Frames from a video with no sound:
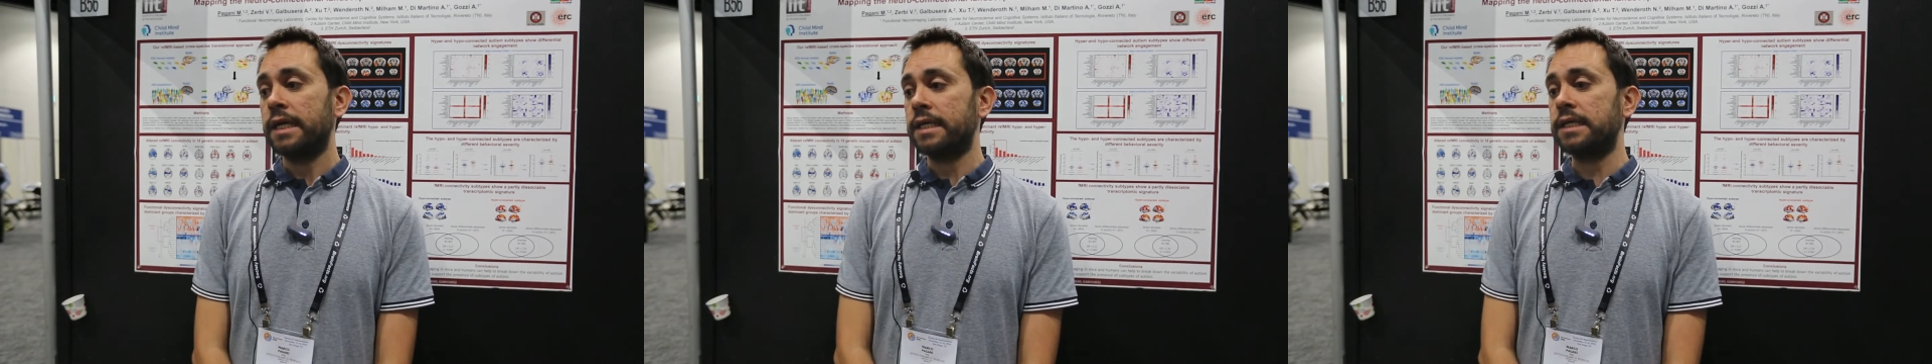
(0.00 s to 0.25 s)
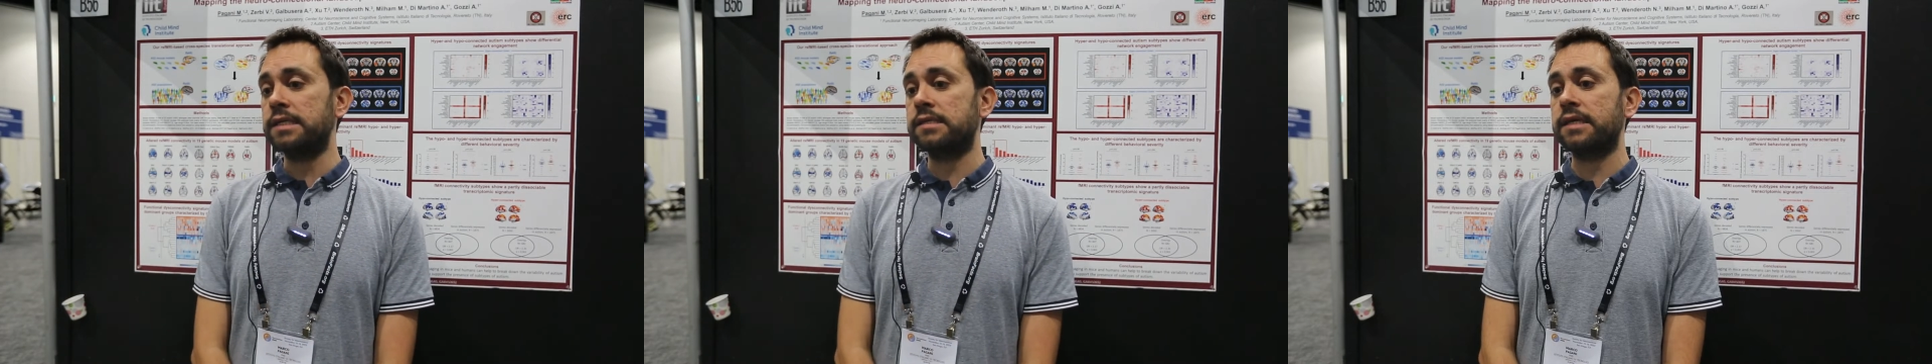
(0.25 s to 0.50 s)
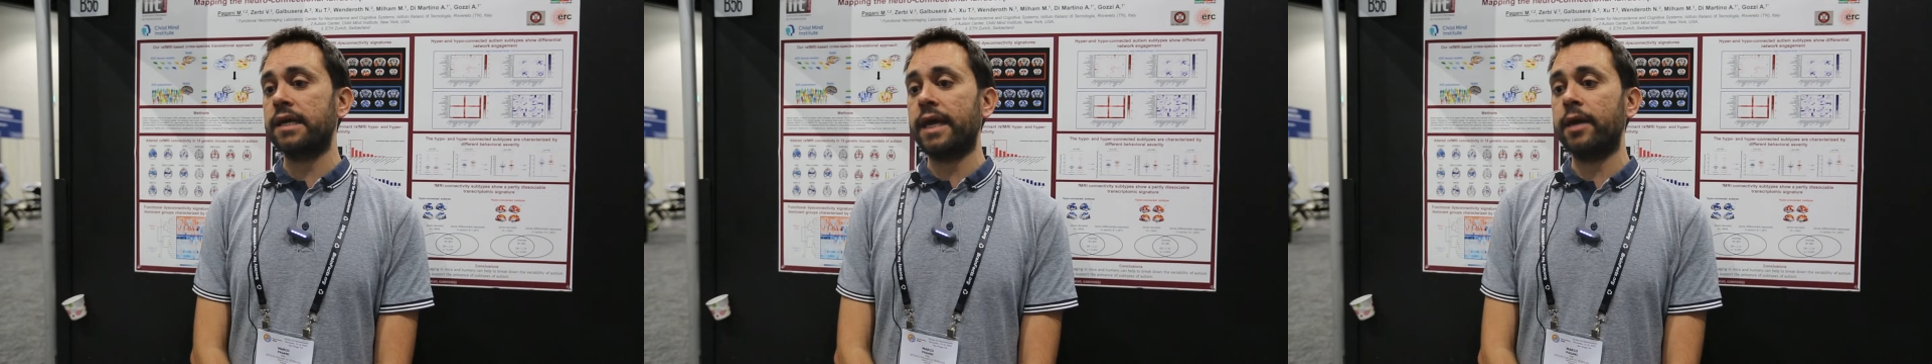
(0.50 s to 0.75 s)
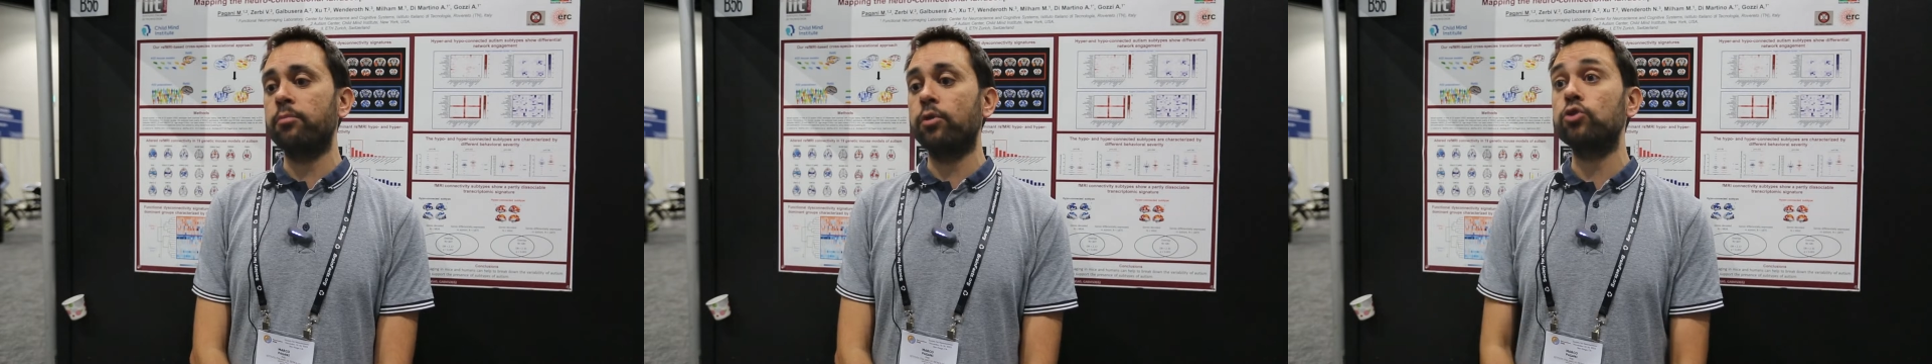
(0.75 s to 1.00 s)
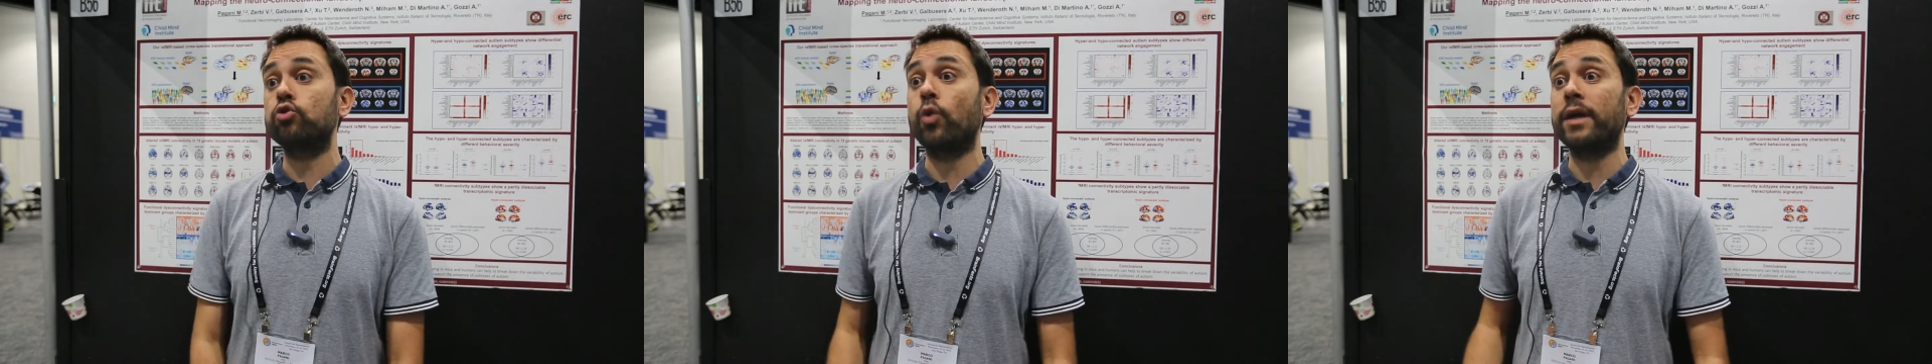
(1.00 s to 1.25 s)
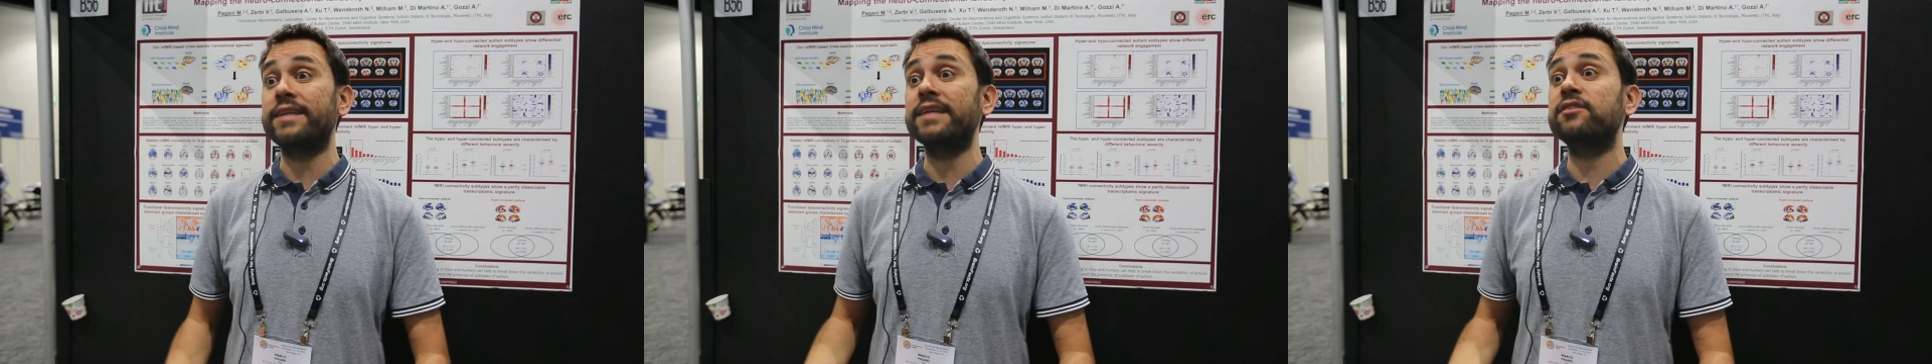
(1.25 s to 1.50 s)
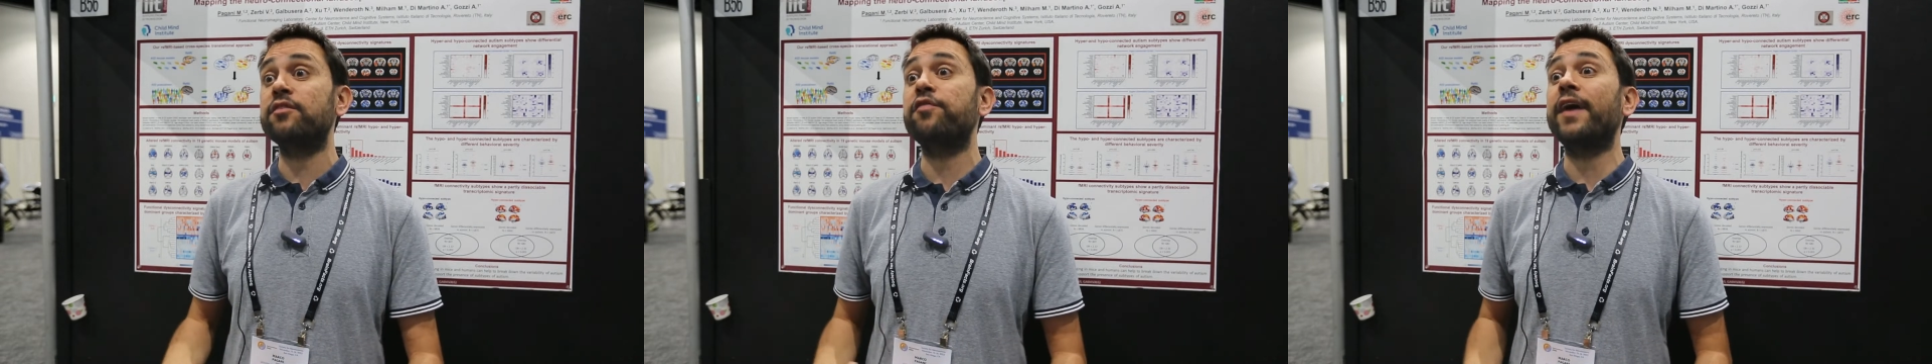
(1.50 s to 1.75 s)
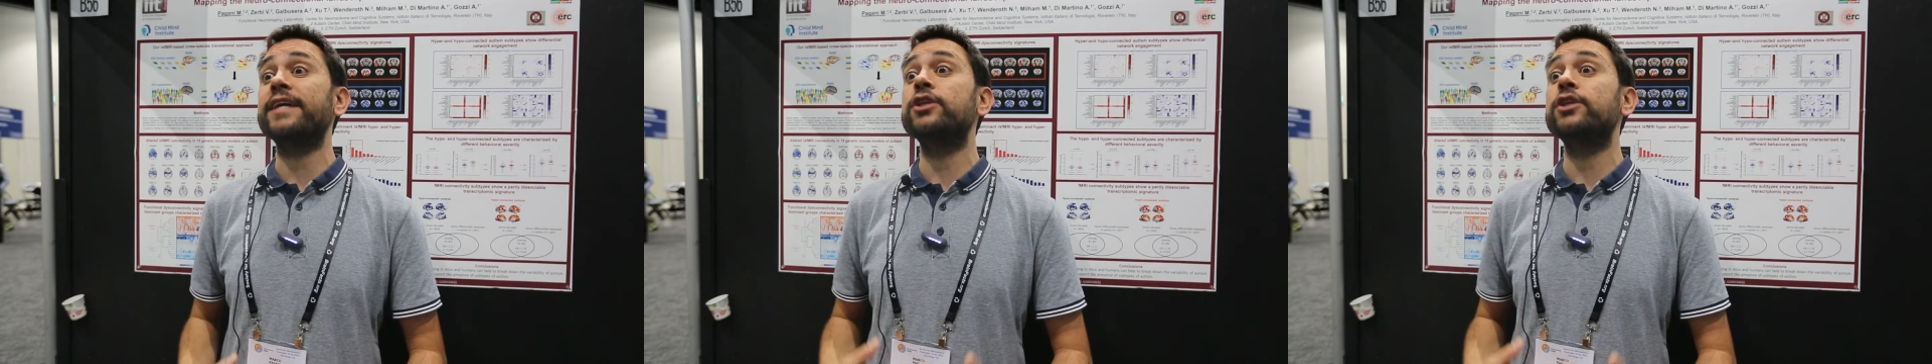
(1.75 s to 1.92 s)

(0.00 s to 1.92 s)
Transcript: is able to identify